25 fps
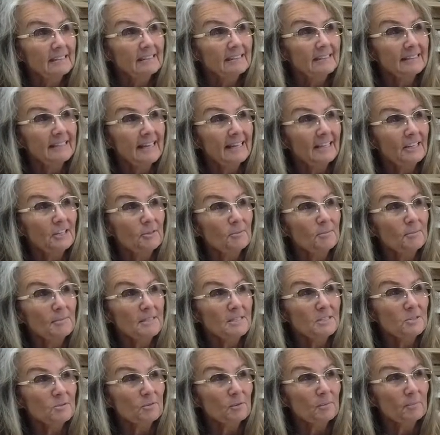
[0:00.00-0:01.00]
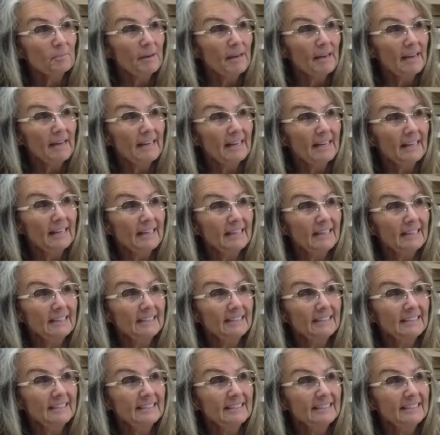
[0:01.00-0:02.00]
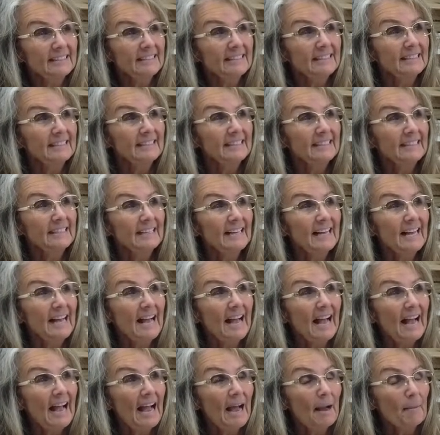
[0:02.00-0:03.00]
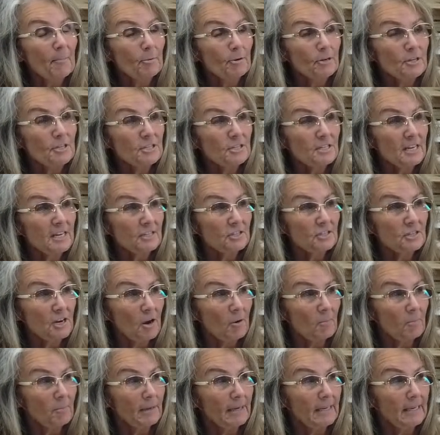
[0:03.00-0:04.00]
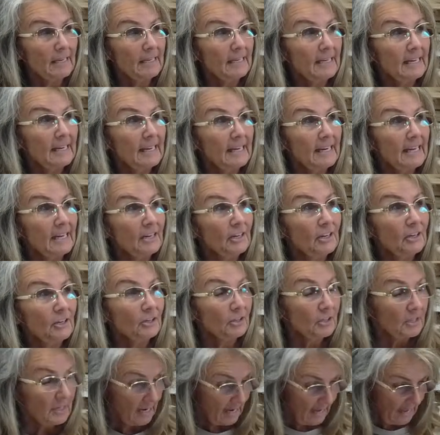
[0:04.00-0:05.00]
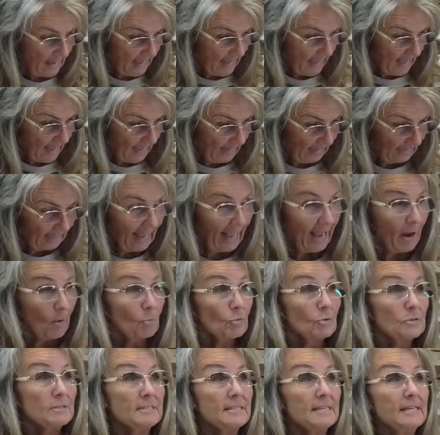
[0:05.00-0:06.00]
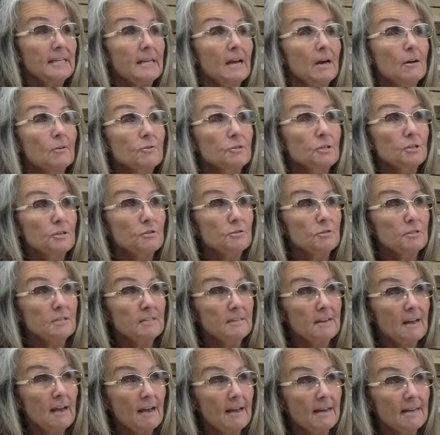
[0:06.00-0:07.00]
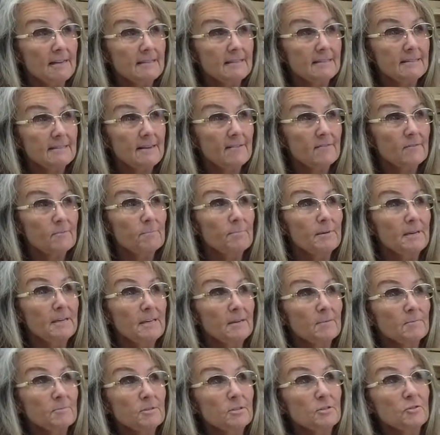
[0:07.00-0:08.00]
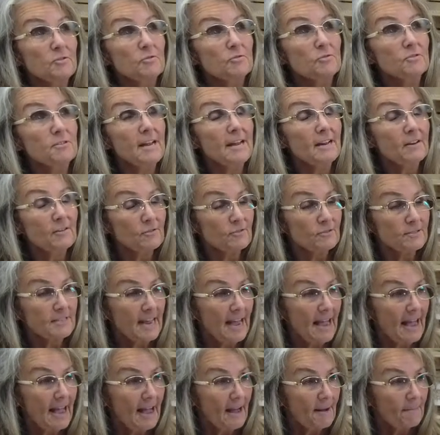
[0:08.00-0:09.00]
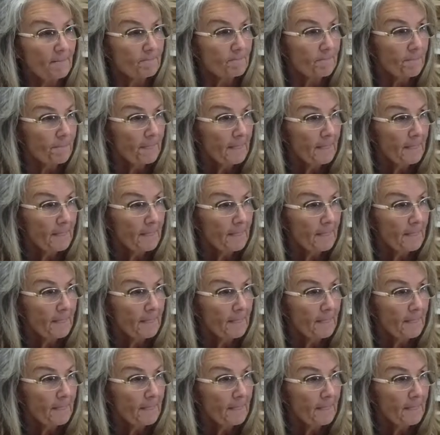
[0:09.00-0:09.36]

Thank you, Miss Rebecca. I appreciate y'all being here. And I will see y'all Tuesday night at 7 p.m. Central Standard Time.